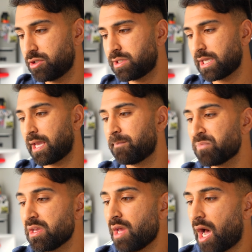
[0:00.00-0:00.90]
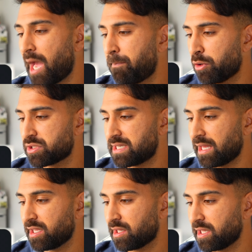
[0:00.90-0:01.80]
You say, I post
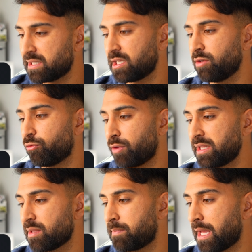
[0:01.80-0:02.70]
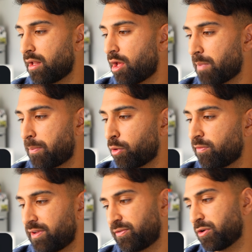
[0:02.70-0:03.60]
daily on LinkedIn, ring the bell on my
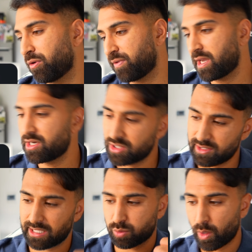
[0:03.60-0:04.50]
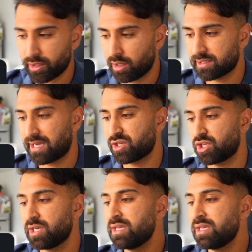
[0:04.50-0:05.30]
profile for notifications. That's 1 call to action.